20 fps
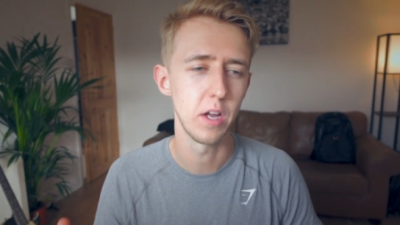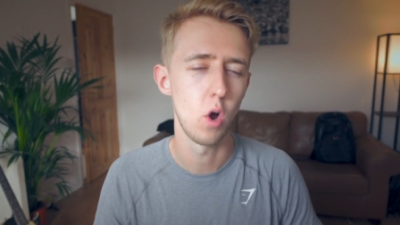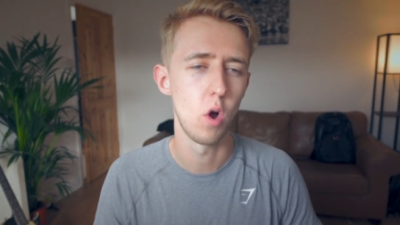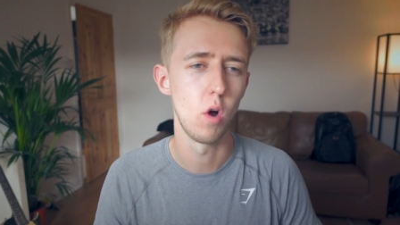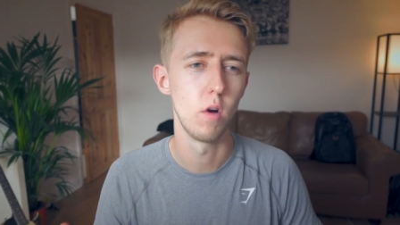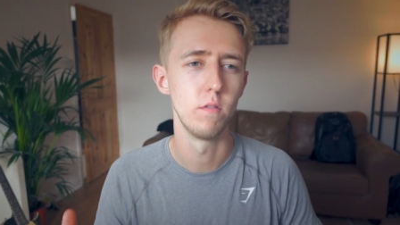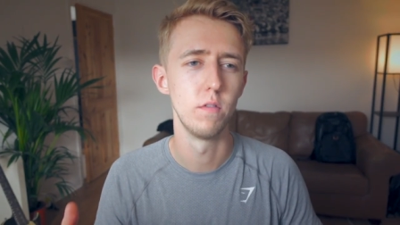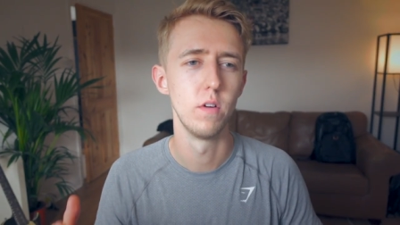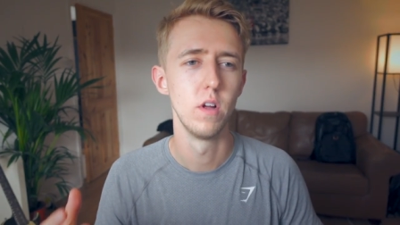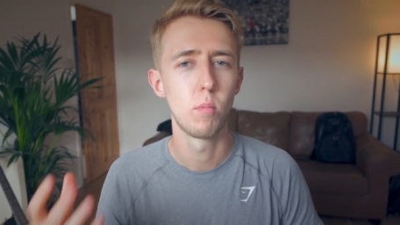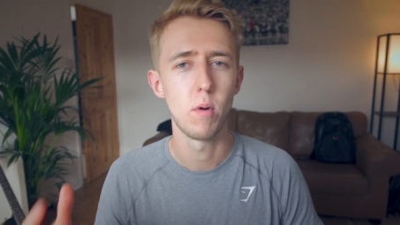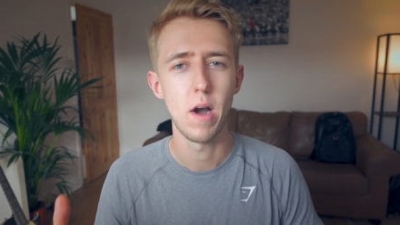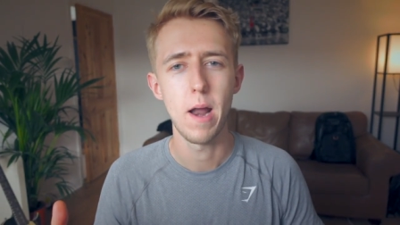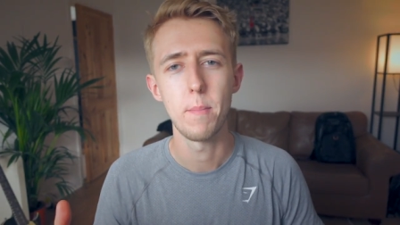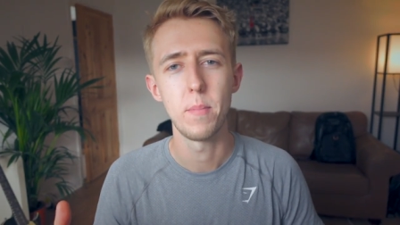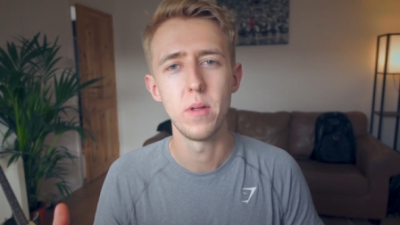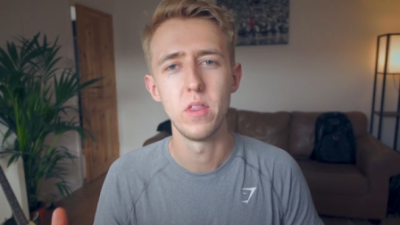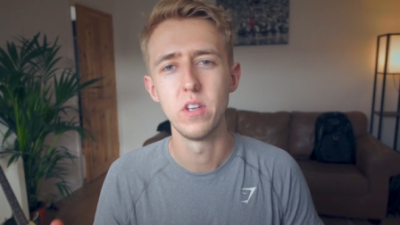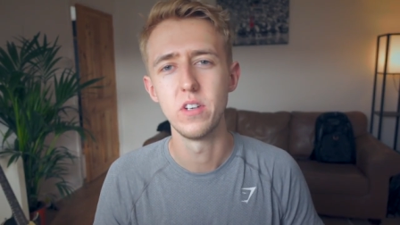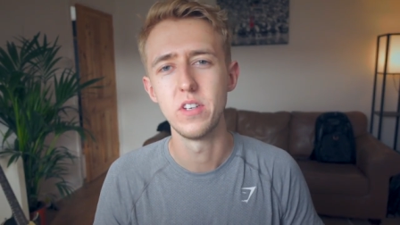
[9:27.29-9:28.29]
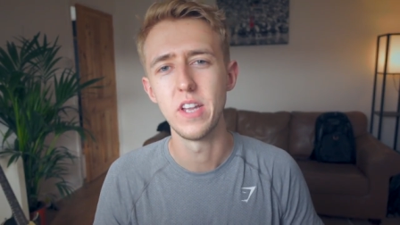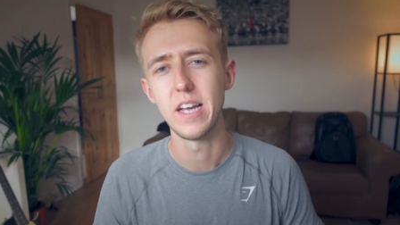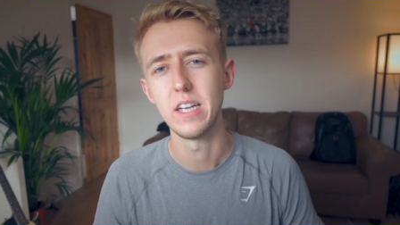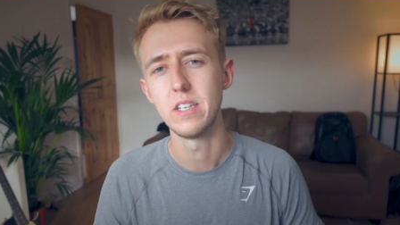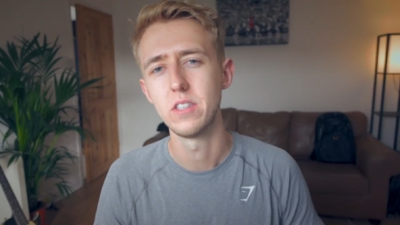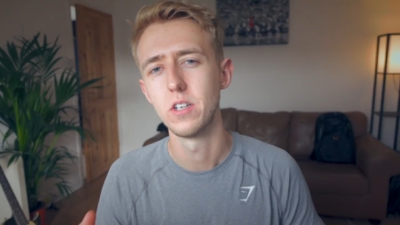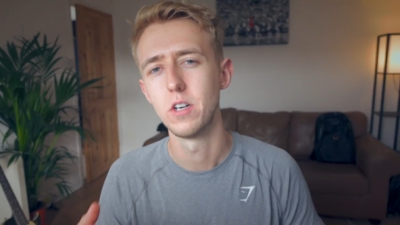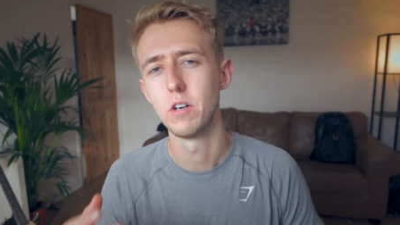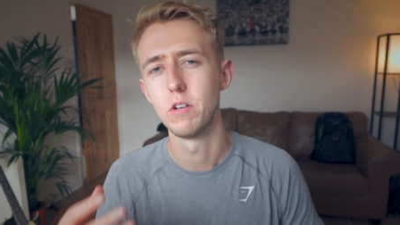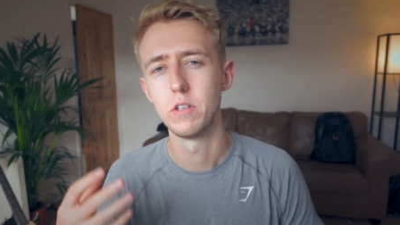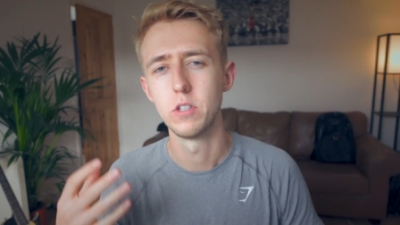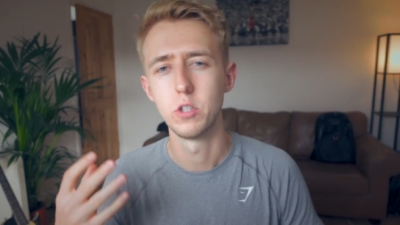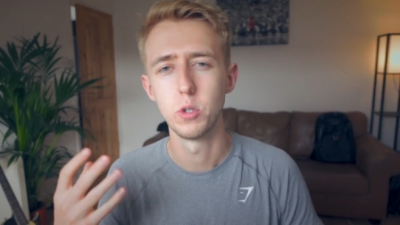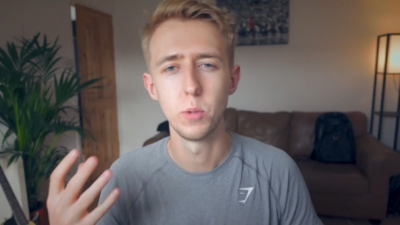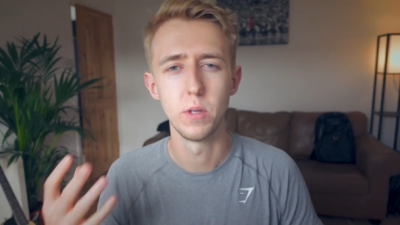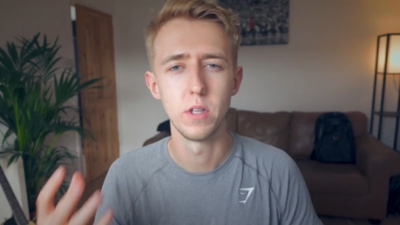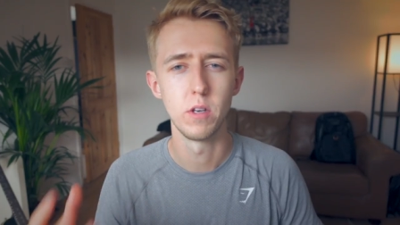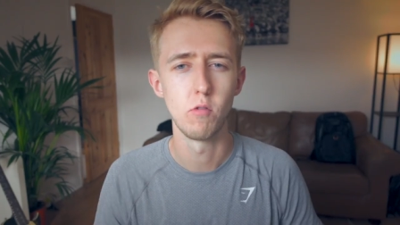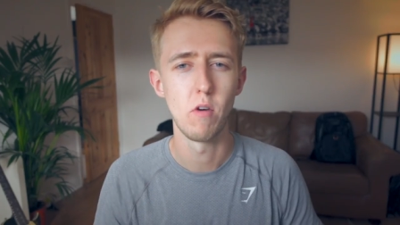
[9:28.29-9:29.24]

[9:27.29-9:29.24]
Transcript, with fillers: of prepping the data and doing the